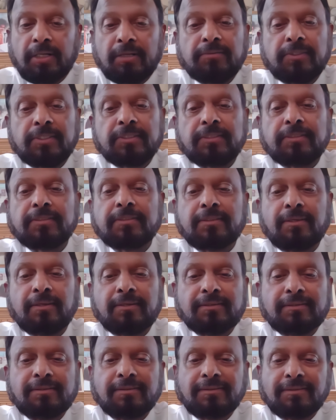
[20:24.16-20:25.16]
of this
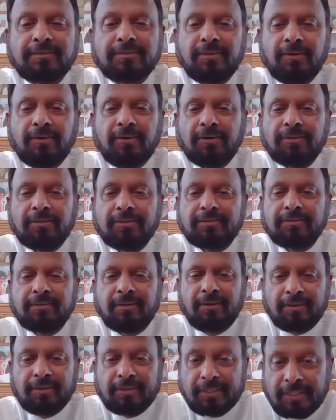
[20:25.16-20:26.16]

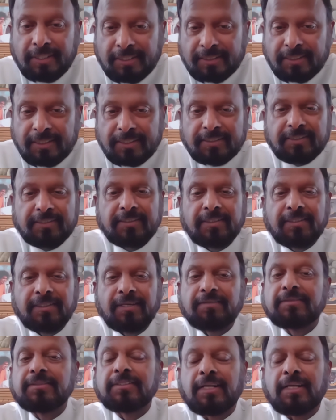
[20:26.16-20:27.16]
organization,
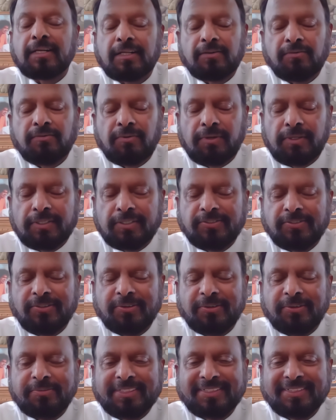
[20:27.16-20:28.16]
and I started following
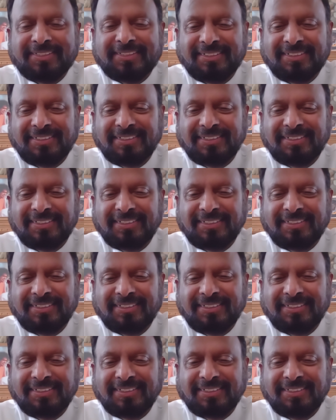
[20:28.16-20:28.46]
Swami.